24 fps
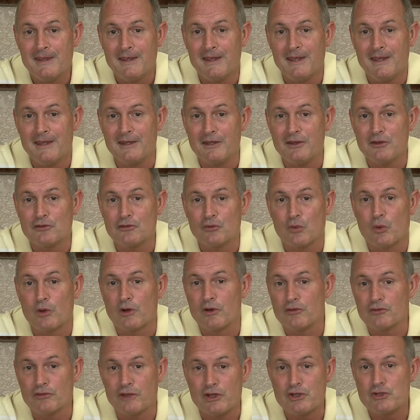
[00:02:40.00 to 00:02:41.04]
his
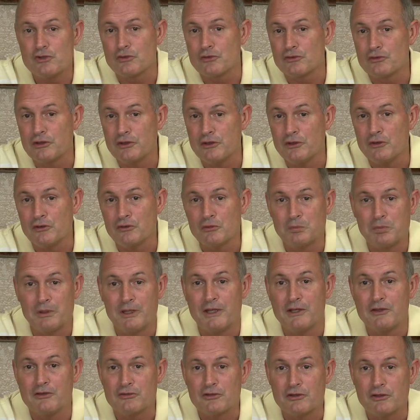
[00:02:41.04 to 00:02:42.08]
organizational skills,
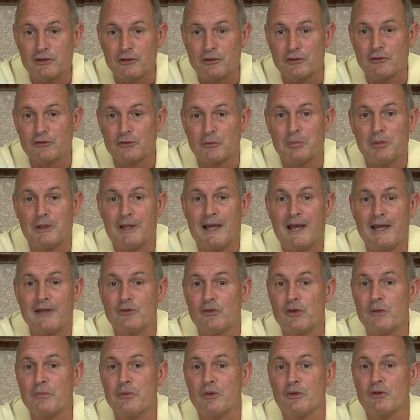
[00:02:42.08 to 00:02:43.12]
planning skills applied
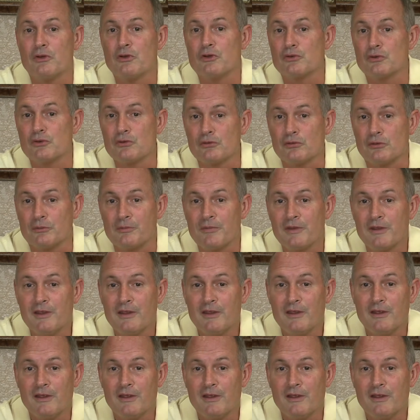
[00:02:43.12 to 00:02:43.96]
to rebuilding Jerusalem.